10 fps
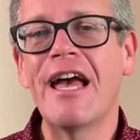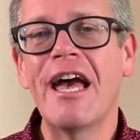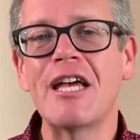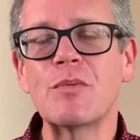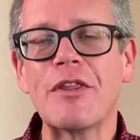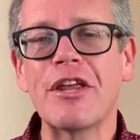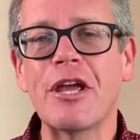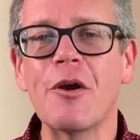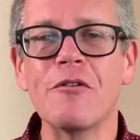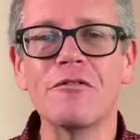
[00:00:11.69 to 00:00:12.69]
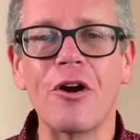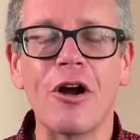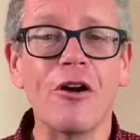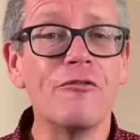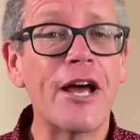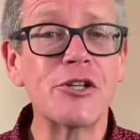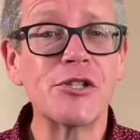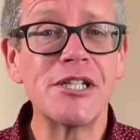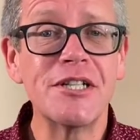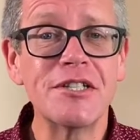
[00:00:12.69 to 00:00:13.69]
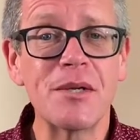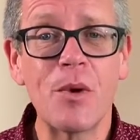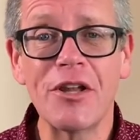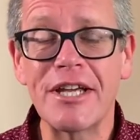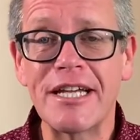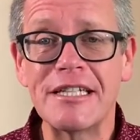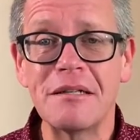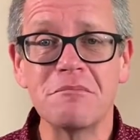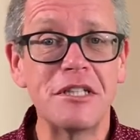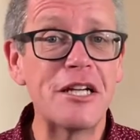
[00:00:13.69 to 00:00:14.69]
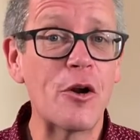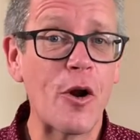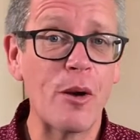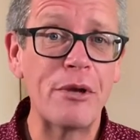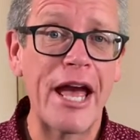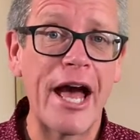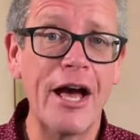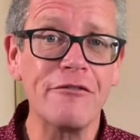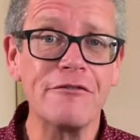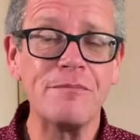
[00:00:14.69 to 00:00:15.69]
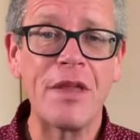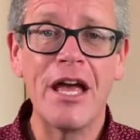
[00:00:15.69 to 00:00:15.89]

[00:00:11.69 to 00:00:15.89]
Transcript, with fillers: as we think of our, our veterans and what they did on our behalf,